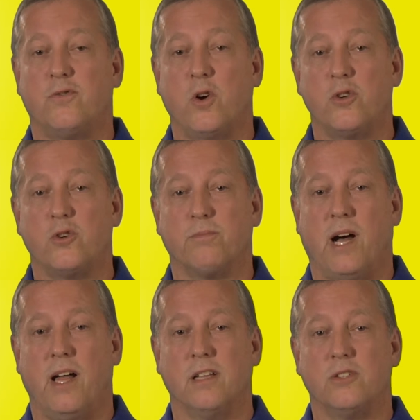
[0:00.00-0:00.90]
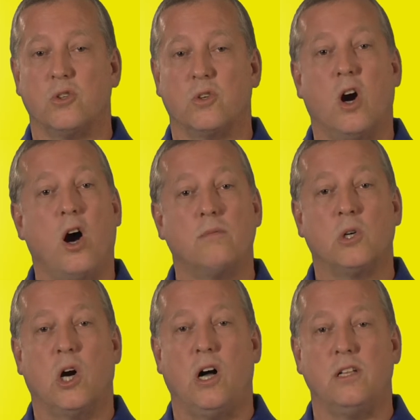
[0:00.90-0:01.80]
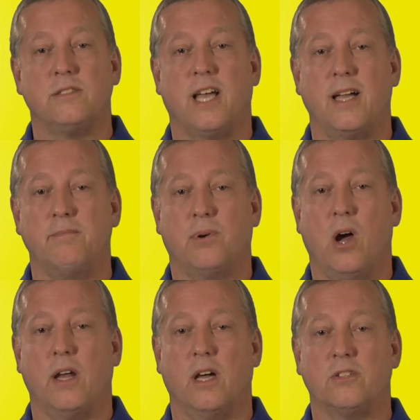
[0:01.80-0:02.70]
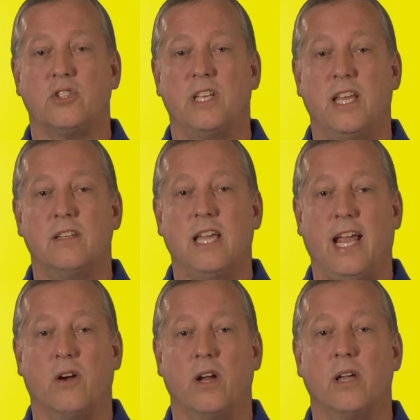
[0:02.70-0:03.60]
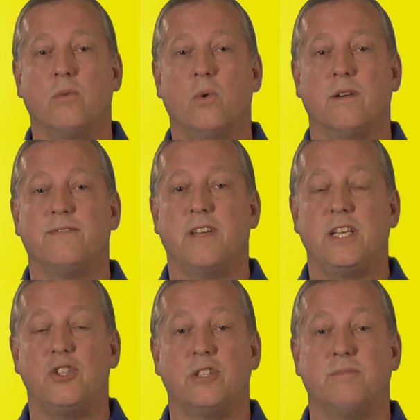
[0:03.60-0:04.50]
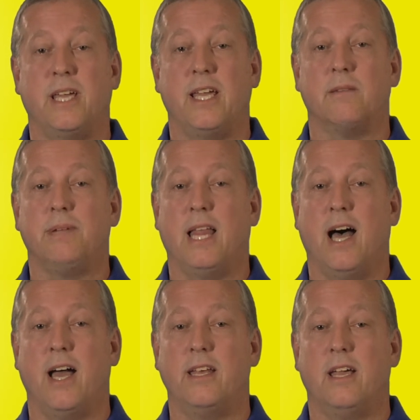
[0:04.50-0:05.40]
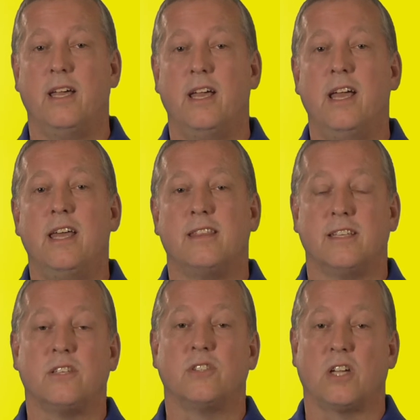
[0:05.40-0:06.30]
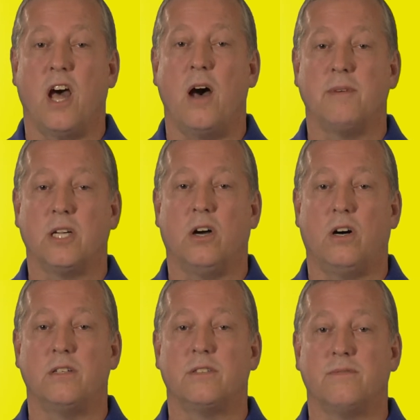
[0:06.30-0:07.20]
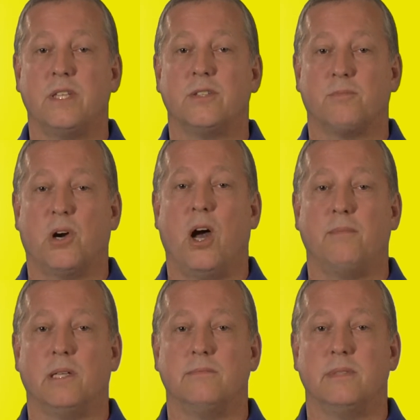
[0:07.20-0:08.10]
furniture polish or Armor All type products near the area where finish is being applied. This is a common cause of this problem.